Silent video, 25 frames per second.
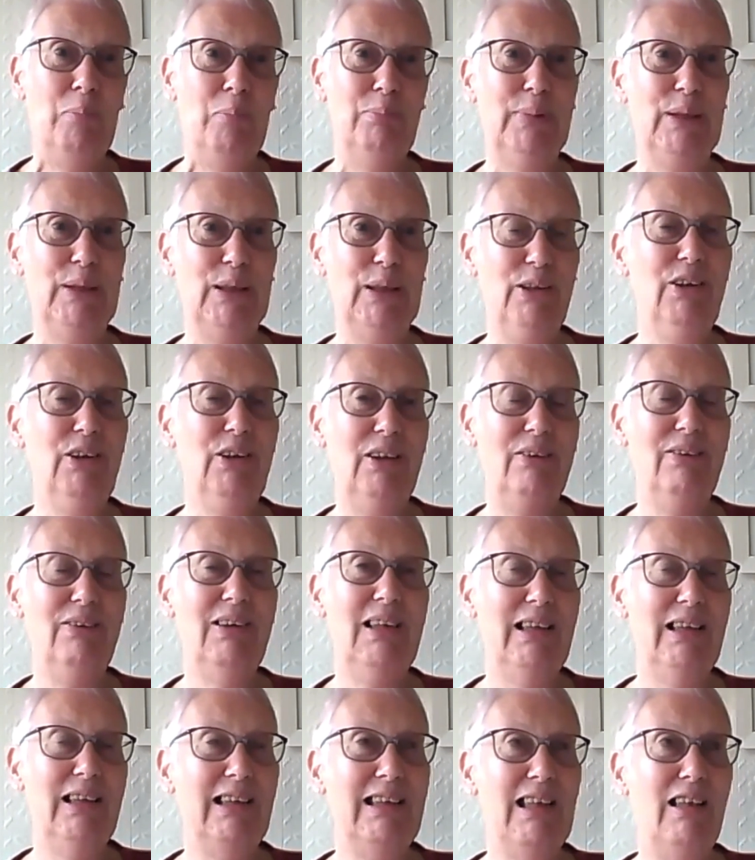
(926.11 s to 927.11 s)
but
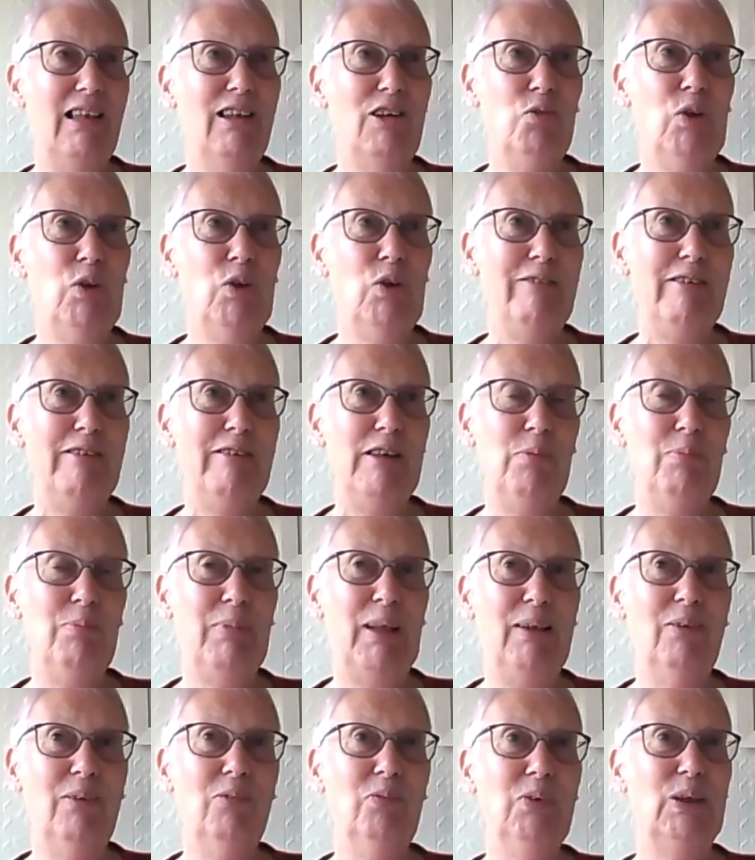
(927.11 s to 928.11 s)
then I worry
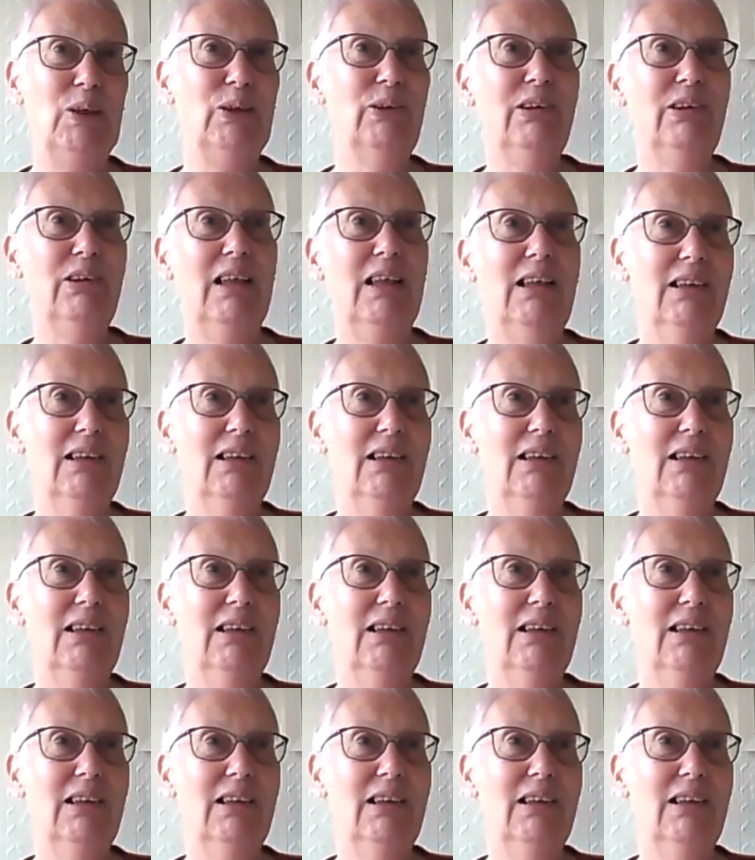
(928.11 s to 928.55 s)
about, well,